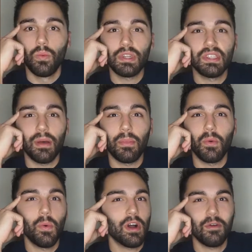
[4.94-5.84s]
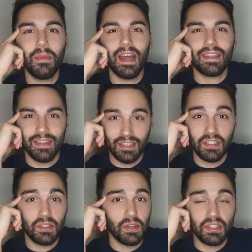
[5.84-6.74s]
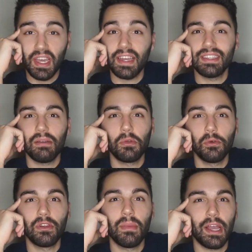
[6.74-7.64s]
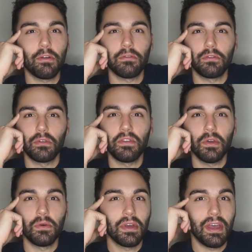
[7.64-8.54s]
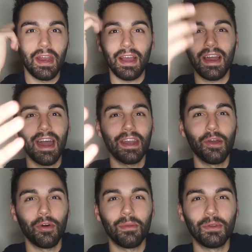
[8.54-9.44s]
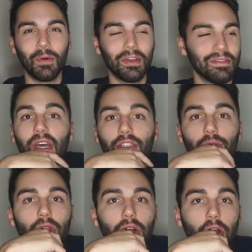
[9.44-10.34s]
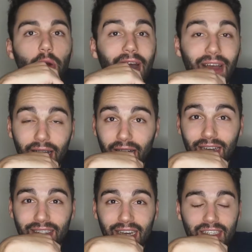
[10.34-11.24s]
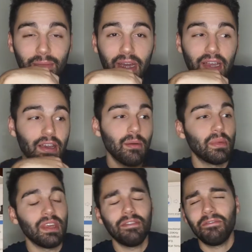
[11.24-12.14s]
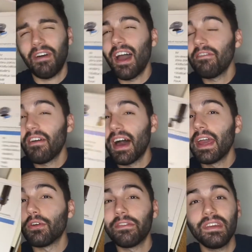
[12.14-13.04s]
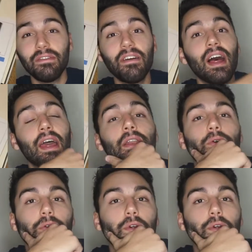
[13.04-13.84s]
What's up? Welcome back. This is the second time I'm doing a microphone review, and I kind of know what I'm doing. Not too long ago, I got contacted by a company, Fifine or Fifine.